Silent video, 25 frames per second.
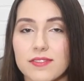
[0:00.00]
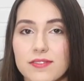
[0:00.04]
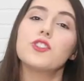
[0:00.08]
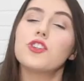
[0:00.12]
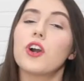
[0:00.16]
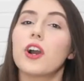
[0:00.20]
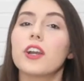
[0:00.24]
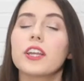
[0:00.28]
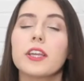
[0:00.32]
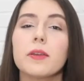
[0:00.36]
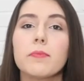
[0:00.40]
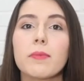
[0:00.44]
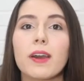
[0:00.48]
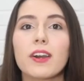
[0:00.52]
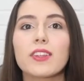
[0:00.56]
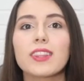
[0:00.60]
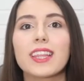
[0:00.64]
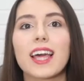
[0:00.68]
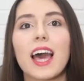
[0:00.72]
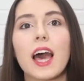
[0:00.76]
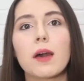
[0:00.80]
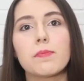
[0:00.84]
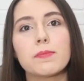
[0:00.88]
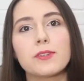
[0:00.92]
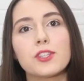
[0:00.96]
Talking about
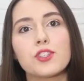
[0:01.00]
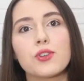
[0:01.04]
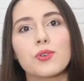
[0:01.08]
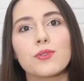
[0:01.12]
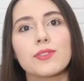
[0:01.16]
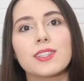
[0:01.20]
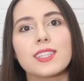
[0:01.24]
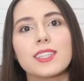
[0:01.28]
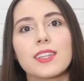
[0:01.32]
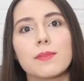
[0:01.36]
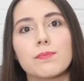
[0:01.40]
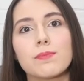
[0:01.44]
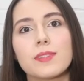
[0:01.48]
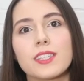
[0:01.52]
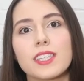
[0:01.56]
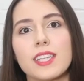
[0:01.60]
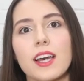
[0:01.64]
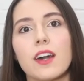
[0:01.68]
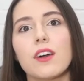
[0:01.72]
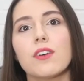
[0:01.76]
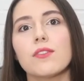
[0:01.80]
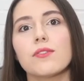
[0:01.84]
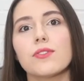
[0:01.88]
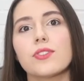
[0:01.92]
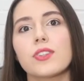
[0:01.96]
the episodes
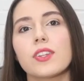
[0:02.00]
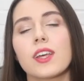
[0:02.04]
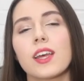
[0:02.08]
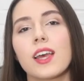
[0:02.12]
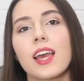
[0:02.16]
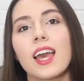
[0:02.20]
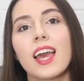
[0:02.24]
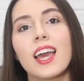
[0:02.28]
themselves.